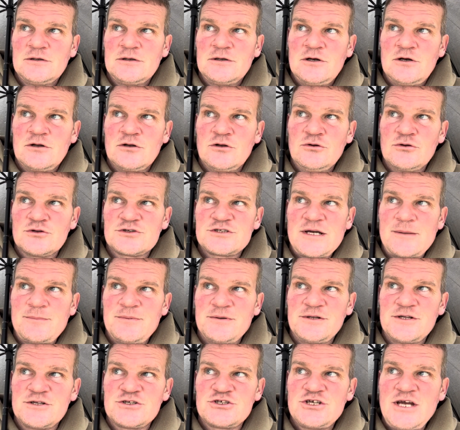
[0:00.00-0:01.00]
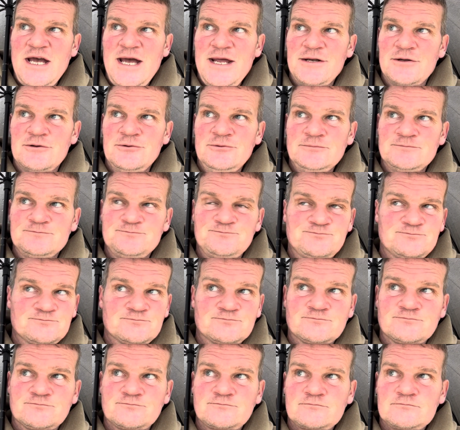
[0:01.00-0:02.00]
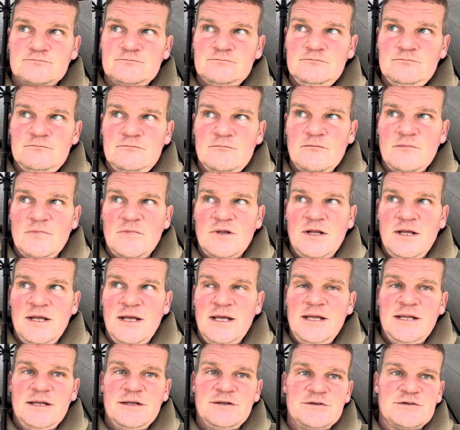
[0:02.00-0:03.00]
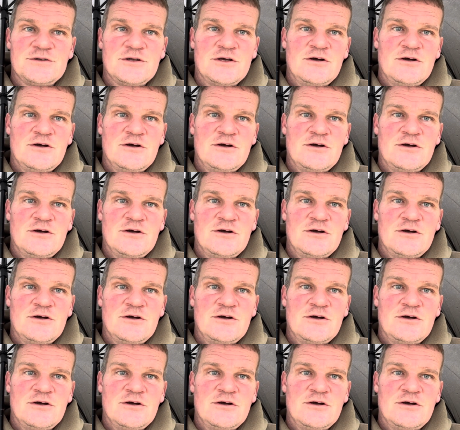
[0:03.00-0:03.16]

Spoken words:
I looked up in the channel, and